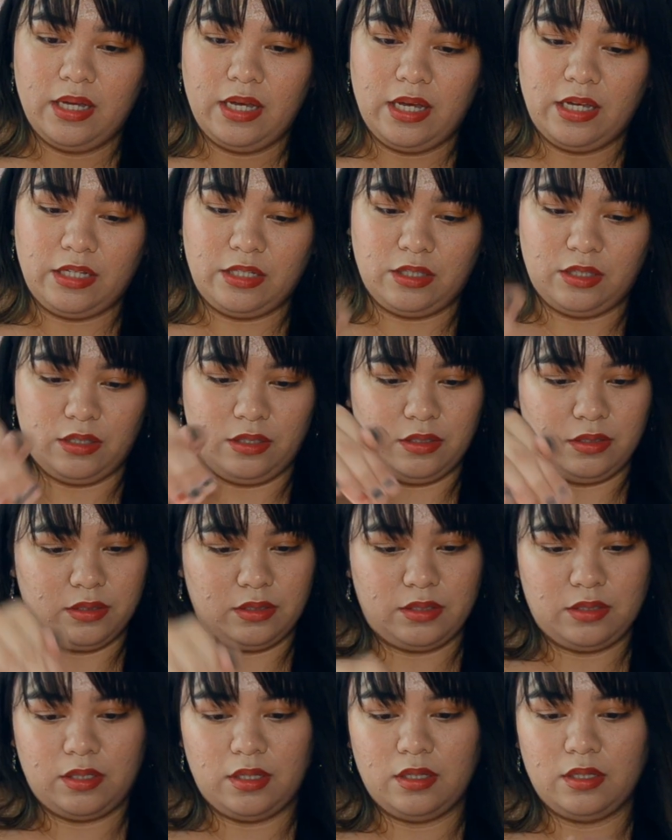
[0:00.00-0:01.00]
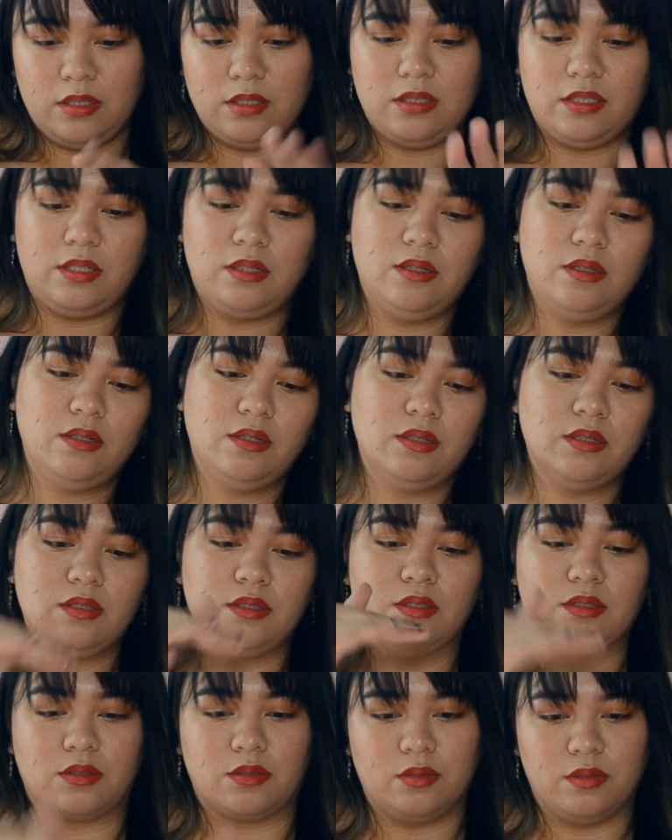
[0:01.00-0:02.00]
and there's still
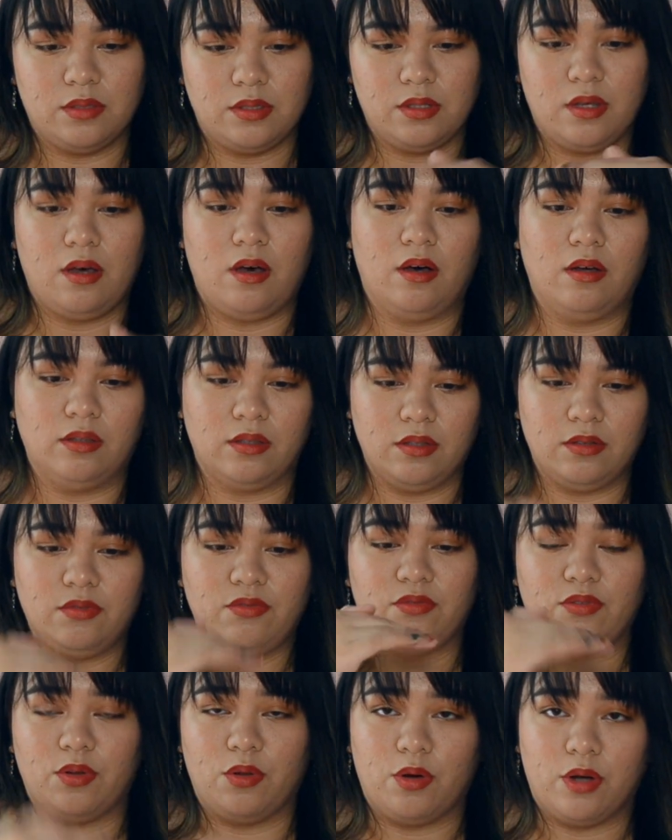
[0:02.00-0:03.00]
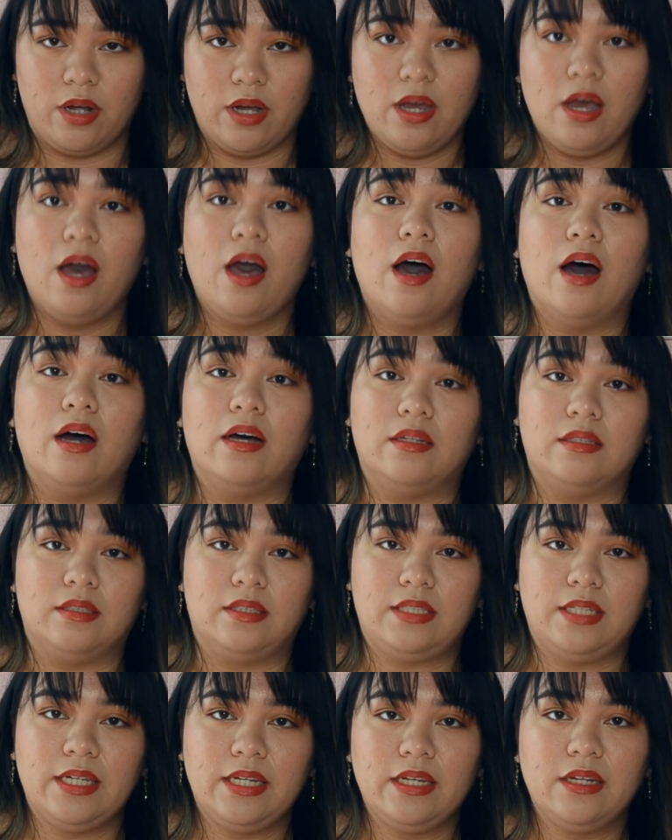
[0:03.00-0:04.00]
circles on the floor
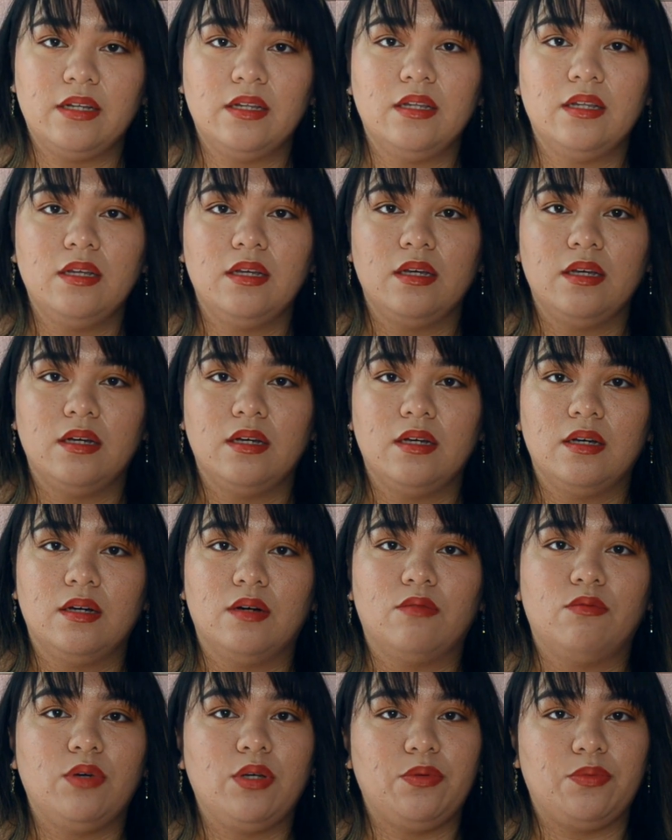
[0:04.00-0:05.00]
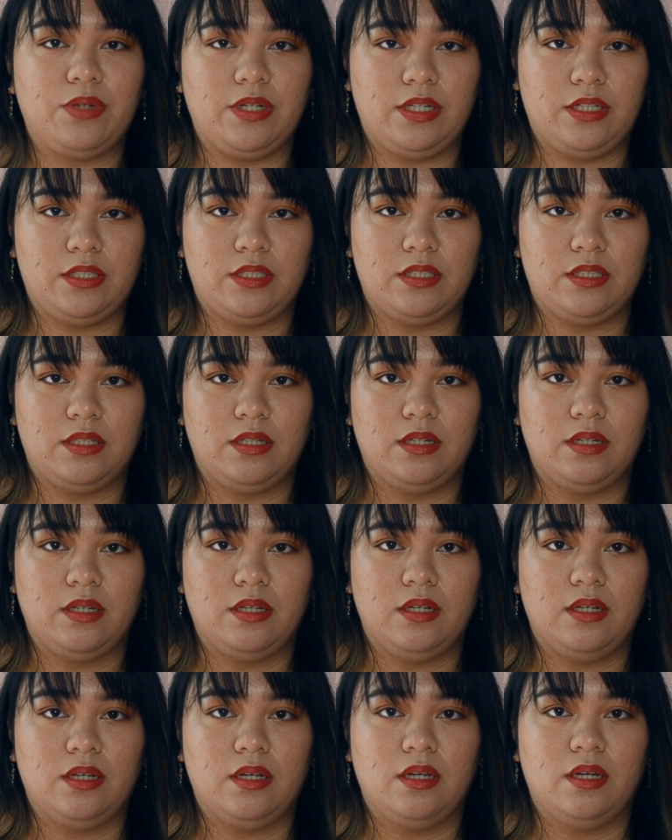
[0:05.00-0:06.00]
until we reach
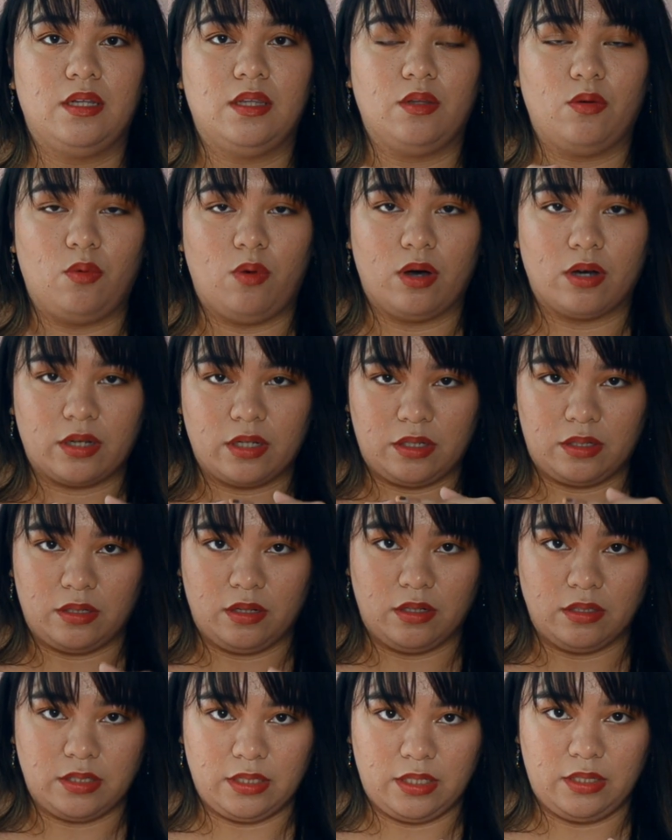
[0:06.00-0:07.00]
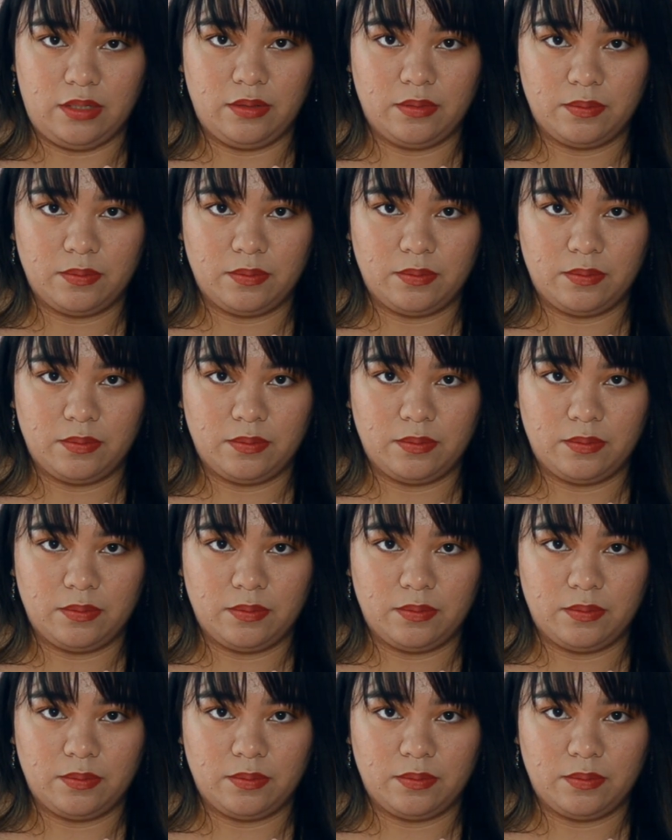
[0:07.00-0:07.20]
the walk-in closet.